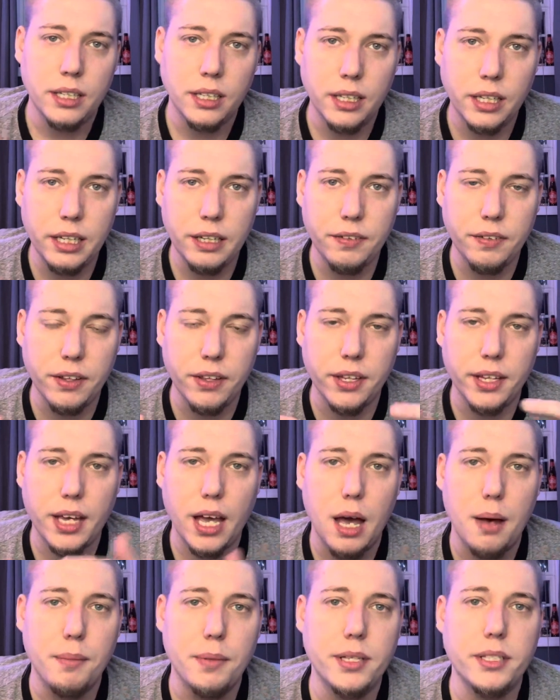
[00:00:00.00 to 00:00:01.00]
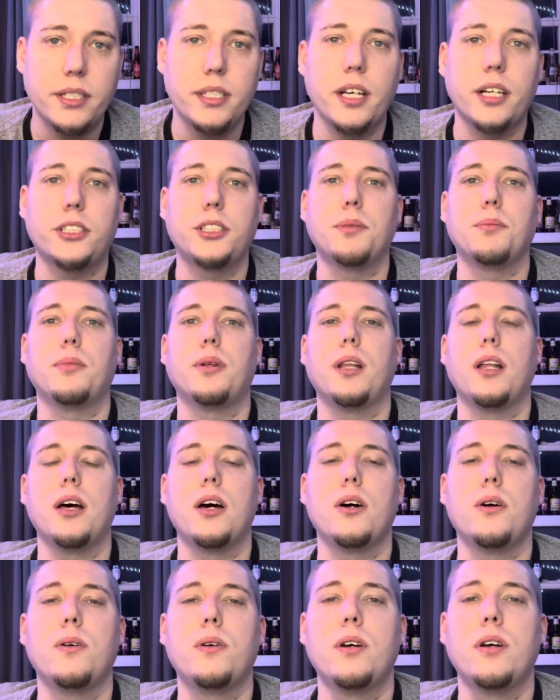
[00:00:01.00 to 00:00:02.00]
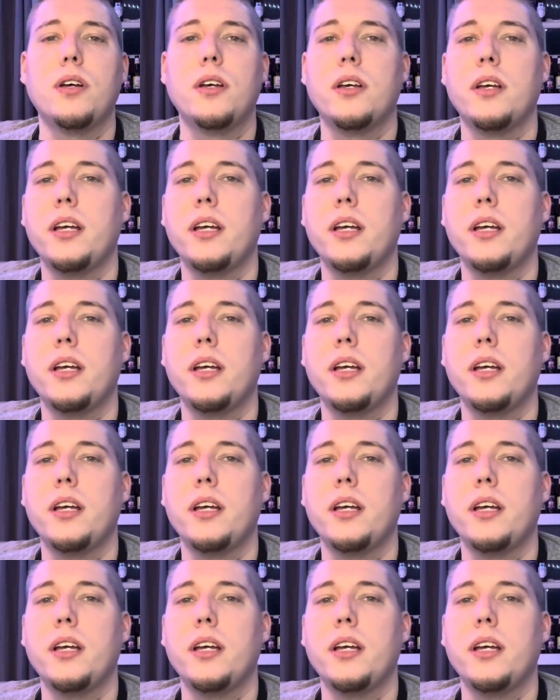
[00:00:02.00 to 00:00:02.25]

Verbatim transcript: leave it in the comments section below.